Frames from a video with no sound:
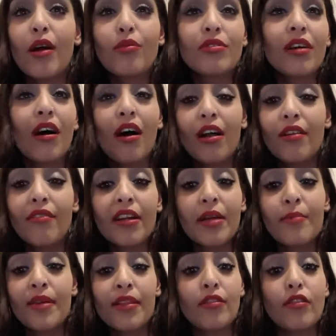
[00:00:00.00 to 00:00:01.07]
I would highly
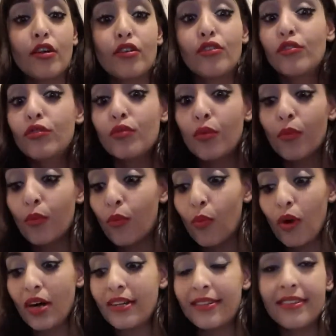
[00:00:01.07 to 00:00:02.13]
recommend those
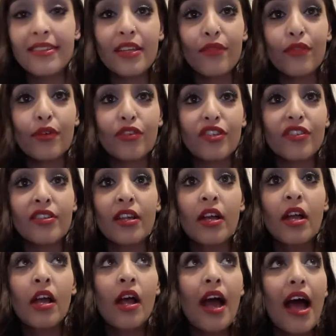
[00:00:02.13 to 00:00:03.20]
ones if you just
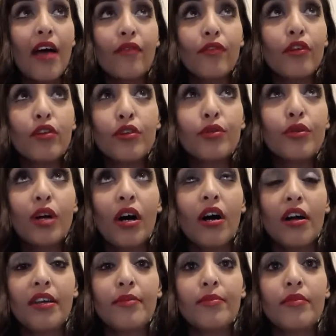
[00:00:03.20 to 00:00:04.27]
have no
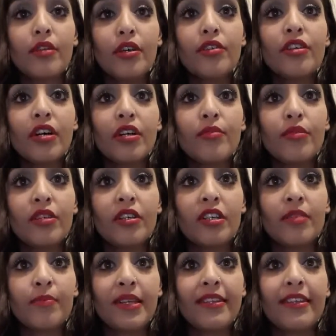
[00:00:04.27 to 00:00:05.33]
time to
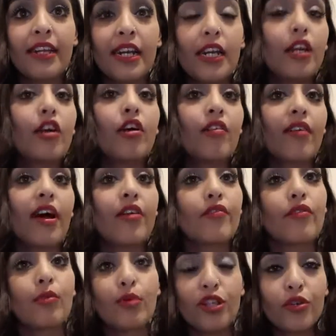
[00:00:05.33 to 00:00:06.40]
just basically look around
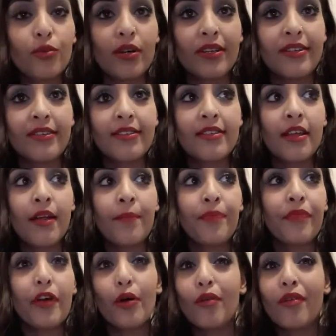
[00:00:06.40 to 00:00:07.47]
for which ones
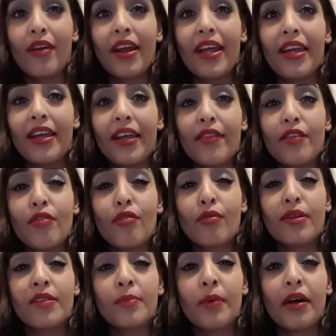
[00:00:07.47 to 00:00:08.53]
are great, and you're
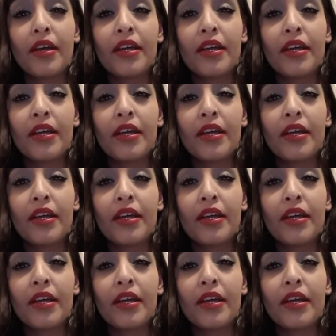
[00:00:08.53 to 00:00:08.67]
always